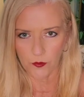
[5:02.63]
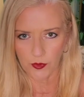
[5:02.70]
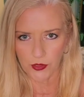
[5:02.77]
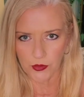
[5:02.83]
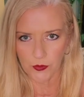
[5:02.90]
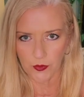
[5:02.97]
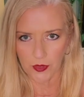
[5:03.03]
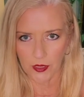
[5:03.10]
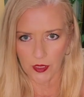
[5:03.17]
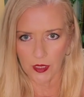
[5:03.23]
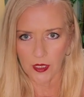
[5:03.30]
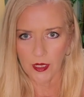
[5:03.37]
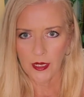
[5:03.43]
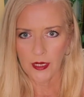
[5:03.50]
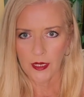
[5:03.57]
which were
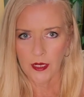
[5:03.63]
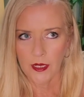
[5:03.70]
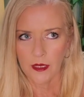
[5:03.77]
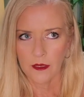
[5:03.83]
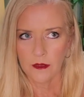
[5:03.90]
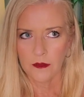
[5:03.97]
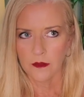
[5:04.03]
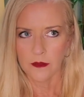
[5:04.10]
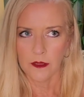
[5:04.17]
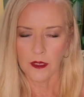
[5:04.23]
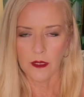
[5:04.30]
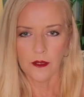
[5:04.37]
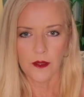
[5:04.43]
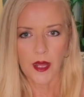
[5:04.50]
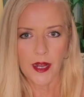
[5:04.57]

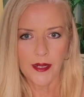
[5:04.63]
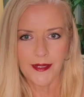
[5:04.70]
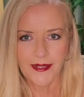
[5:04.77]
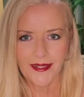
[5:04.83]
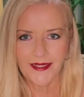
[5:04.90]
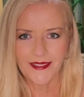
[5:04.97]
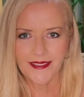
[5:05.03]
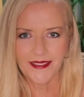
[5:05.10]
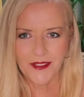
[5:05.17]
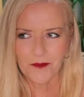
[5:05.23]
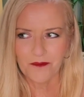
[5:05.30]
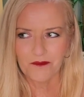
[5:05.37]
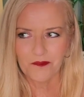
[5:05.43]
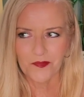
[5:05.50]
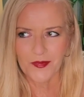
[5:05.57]
thiamine,
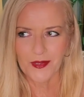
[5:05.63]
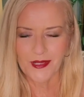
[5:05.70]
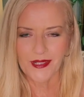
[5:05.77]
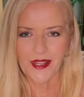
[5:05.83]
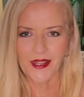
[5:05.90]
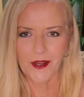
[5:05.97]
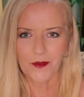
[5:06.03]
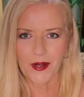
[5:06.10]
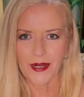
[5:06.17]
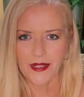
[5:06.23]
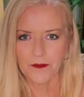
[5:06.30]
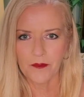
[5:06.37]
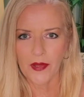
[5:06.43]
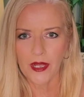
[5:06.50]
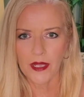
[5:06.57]
say that right,
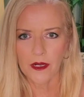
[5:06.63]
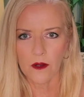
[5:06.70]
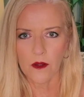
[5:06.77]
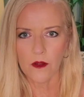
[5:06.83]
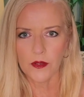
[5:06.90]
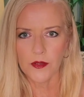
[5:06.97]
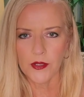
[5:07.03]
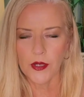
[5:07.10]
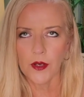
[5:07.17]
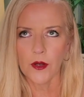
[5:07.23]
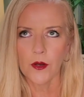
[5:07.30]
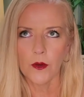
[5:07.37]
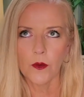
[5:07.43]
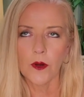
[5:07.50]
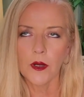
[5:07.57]
and
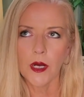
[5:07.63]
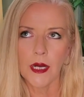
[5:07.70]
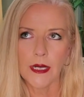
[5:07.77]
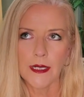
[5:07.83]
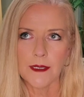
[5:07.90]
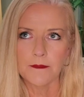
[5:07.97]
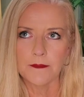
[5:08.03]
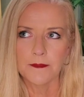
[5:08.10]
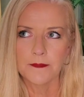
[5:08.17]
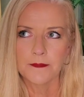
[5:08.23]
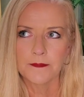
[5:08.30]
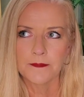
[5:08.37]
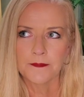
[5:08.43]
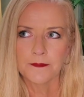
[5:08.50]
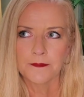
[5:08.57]
also
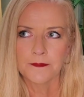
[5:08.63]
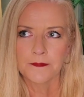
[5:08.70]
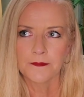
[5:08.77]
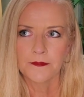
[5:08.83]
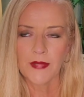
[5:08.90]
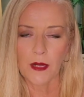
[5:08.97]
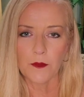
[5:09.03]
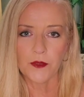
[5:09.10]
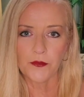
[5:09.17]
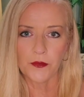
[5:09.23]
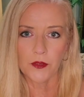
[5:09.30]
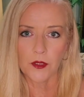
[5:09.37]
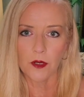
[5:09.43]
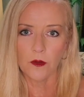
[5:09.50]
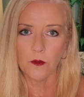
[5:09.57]
that was for
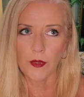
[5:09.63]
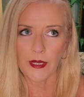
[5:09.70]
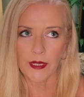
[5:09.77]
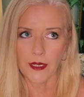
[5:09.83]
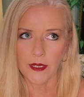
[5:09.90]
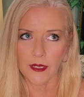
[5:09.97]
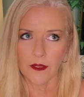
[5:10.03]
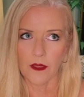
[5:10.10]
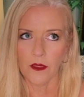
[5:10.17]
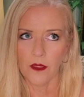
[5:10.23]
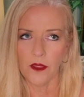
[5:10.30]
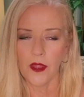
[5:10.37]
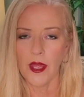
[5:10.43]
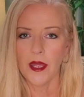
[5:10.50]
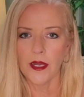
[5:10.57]
a week.
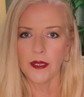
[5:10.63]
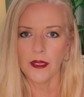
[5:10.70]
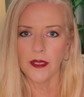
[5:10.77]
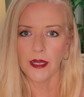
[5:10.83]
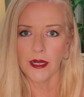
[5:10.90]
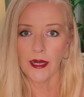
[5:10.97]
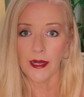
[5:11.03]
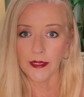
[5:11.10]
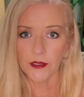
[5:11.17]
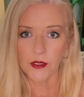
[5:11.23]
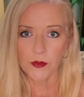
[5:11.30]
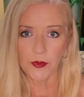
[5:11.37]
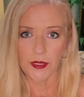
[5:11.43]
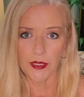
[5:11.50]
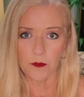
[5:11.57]
Then the next
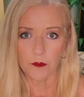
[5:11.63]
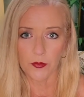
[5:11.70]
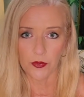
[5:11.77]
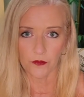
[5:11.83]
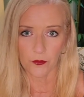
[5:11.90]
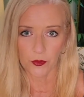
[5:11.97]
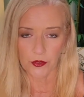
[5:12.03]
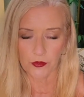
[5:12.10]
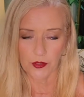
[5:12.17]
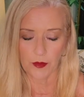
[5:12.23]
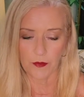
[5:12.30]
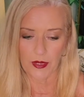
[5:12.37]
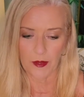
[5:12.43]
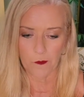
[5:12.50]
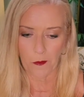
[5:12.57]
week before
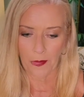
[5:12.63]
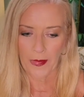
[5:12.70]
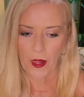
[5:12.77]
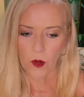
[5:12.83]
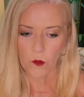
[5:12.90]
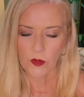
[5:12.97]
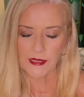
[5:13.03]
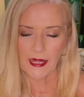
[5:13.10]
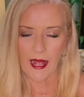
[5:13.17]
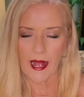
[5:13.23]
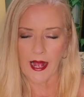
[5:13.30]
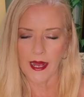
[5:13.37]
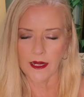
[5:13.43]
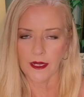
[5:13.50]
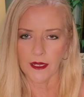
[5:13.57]
treatment was
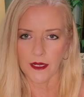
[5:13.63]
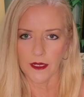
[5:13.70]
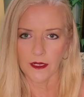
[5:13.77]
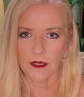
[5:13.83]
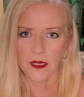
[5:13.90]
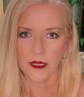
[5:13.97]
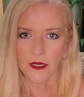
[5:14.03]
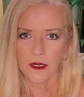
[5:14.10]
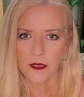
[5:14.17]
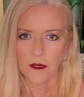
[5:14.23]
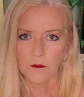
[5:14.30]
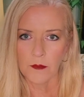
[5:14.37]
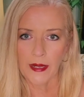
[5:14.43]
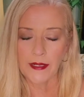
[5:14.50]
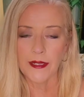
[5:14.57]
adding
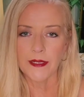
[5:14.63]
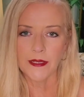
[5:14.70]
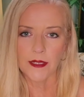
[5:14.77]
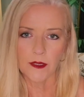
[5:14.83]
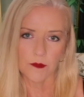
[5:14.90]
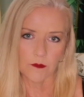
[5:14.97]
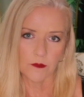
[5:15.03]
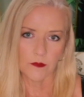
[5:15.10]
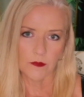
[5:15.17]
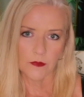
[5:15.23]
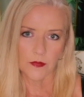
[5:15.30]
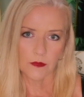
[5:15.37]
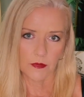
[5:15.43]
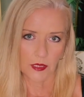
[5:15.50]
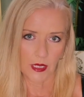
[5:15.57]
magnesium
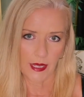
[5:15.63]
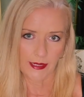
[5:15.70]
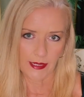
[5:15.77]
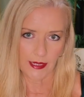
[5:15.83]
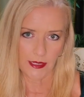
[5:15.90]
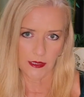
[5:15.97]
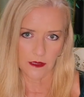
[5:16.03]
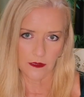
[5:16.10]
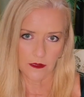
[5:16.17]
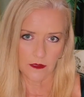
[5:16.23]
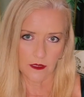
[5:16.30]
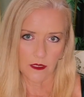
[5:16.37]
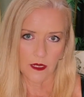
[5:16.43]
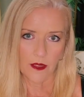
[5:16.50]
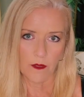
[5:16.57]
glycate
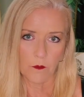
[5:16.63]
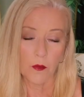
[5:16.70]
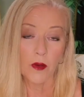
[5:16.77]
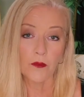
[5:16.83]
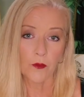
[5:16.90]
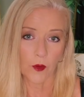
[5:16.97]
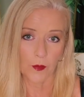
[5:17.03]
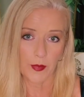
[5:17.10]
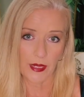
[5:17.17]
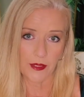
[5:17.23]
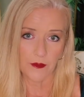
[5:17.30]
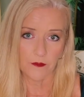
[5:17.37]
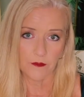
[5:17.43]
before bed.